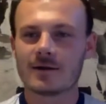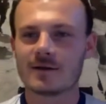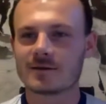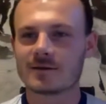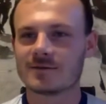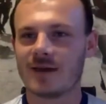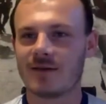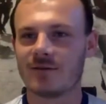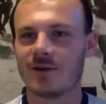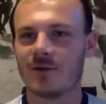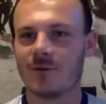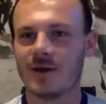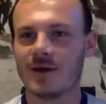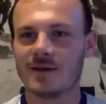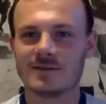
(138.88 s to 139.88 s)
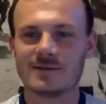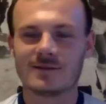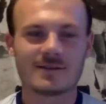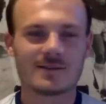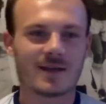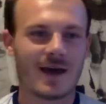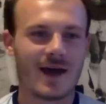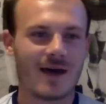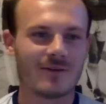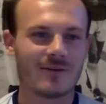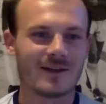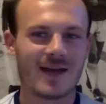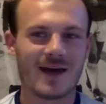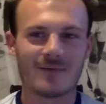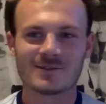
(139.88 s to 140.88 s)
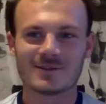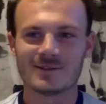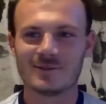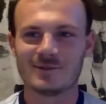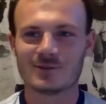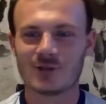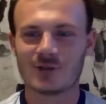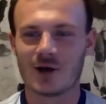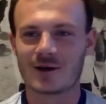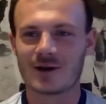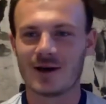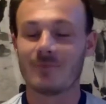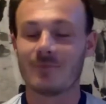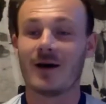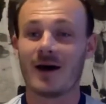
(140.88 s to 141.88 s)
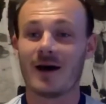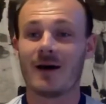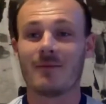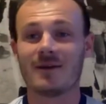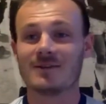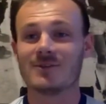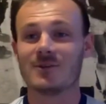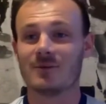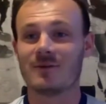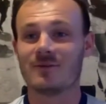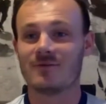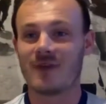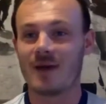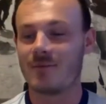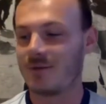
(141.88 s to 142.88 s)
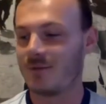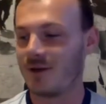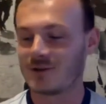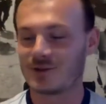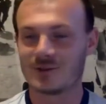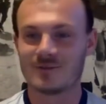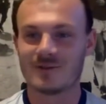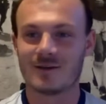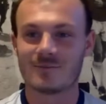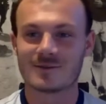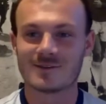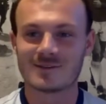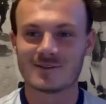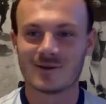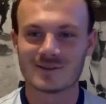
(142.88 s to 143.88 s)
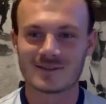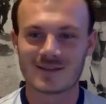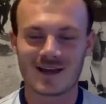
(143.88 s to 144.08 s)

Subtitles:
David Luiz having an absolute shocker, but I mean, to be fair, maybe I should have done because it's not exactly.